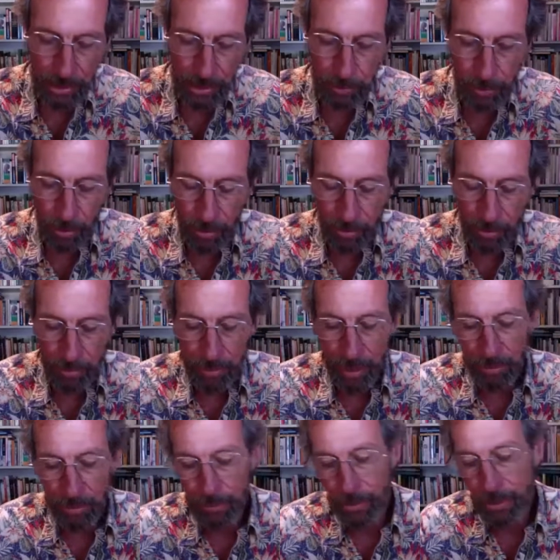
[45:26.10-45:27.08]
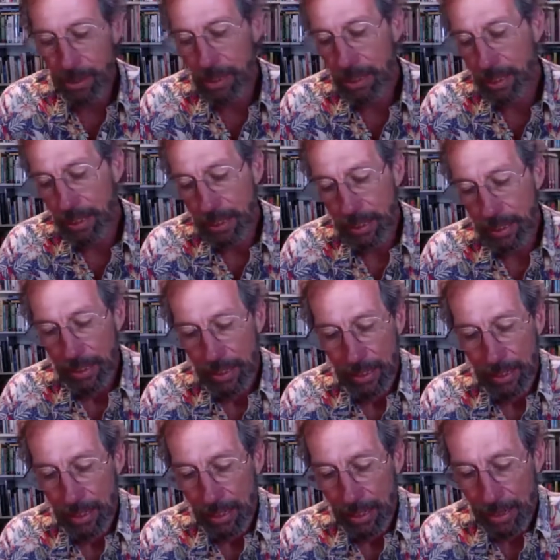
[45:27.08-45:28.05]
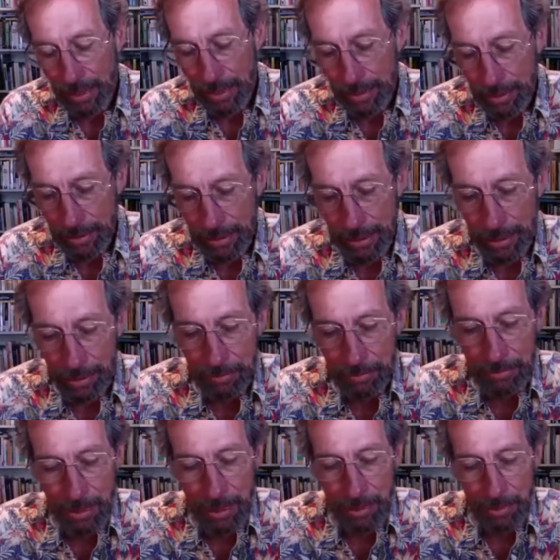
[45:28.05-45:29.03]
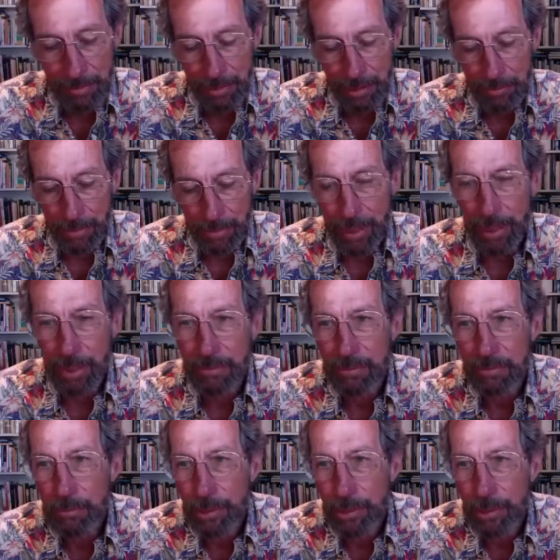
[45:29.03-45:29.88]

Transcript: is a poem about work and my love of